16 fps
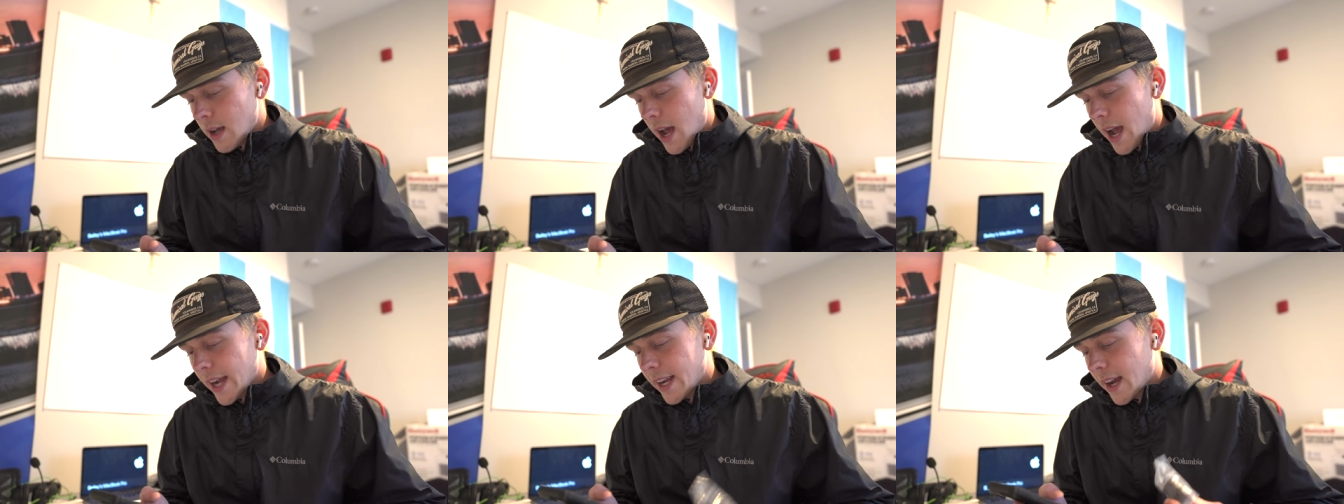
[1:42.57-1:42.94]

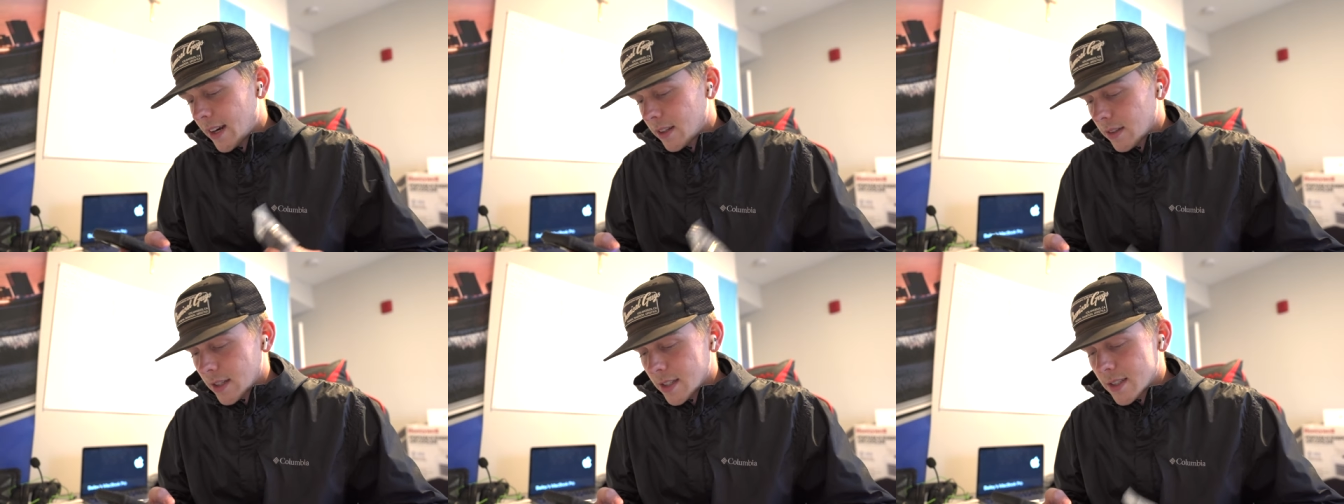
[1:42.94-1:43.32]
I
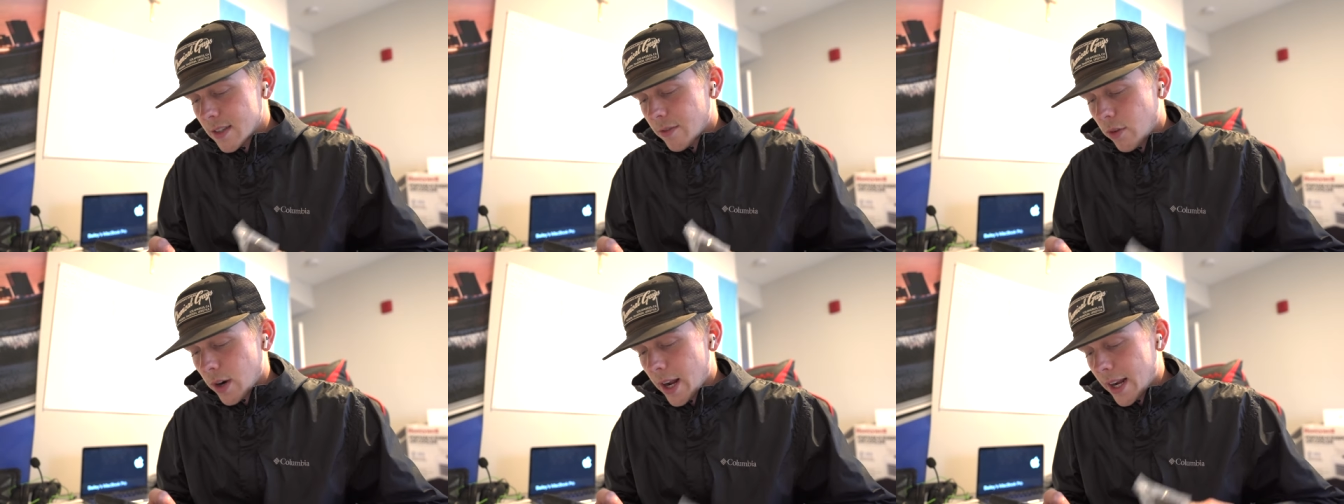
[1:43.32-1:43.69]
got a list
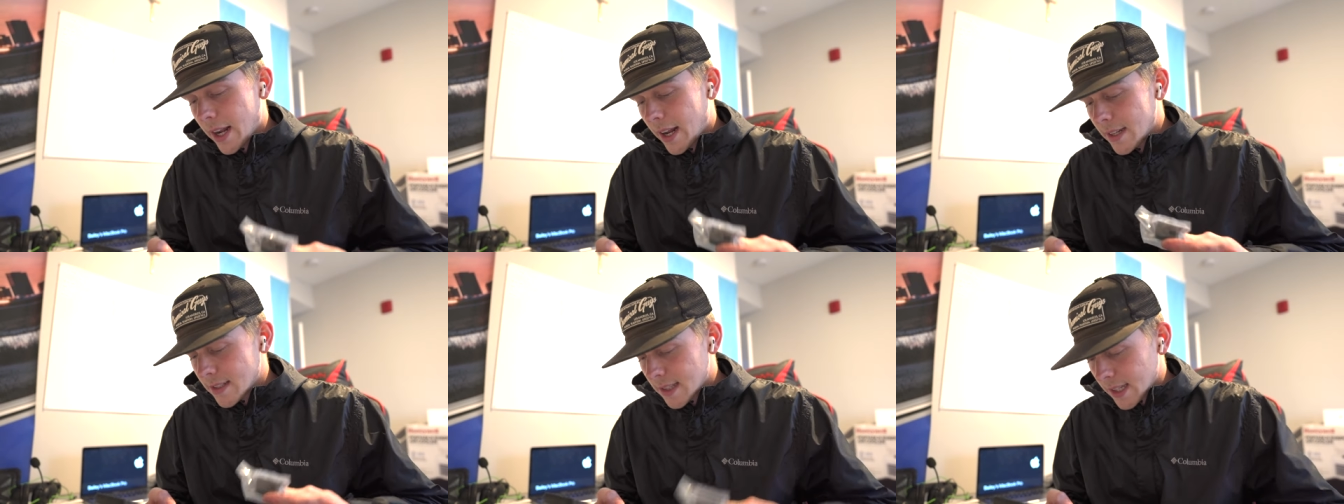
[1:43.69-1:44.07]
of what I
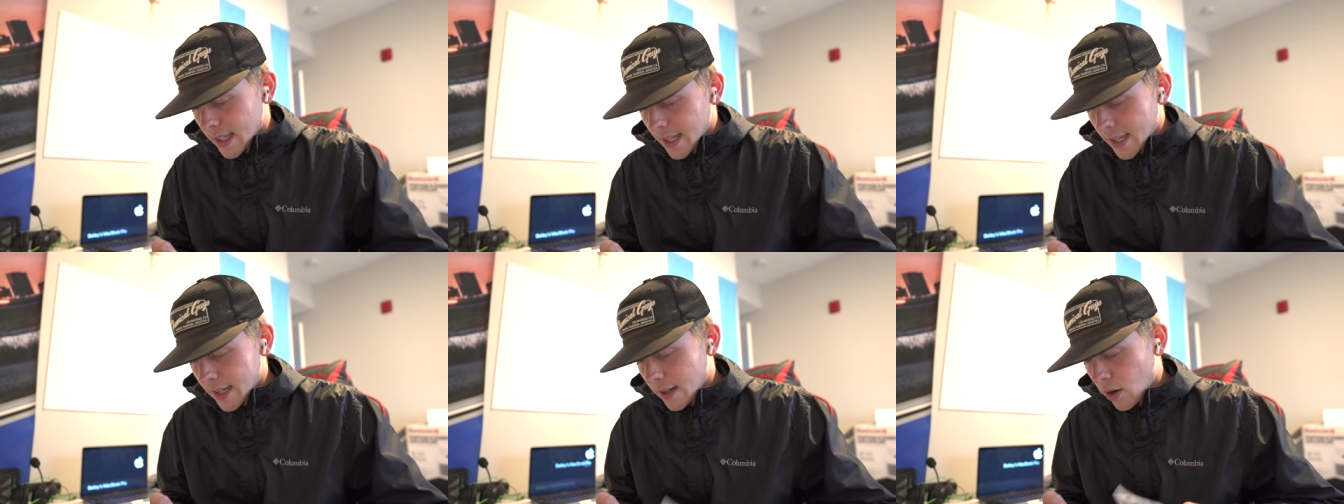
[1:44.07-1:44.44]
got to
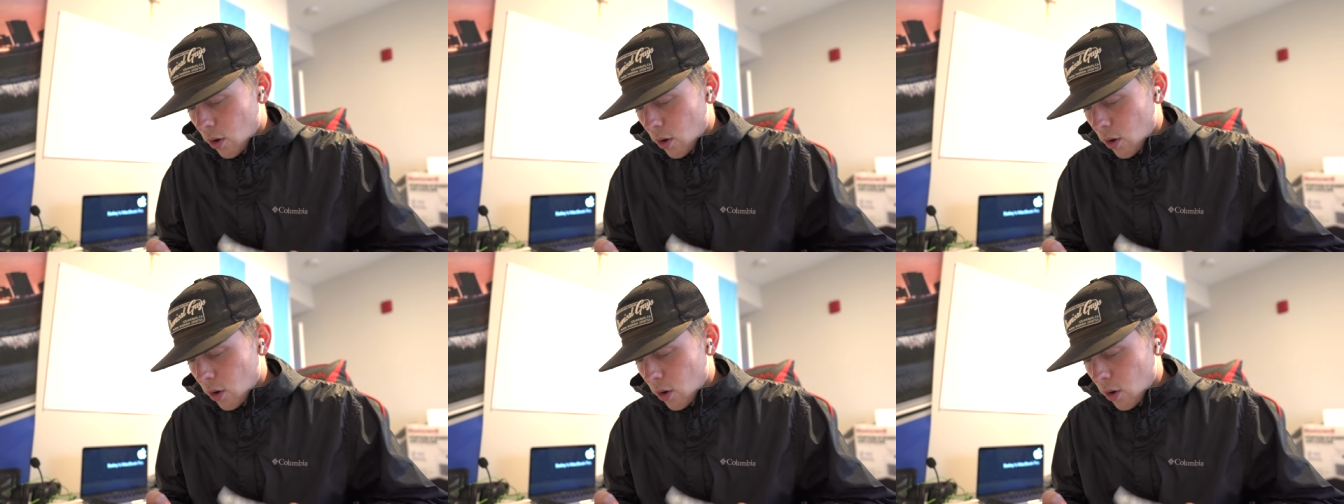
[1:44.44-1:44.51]
get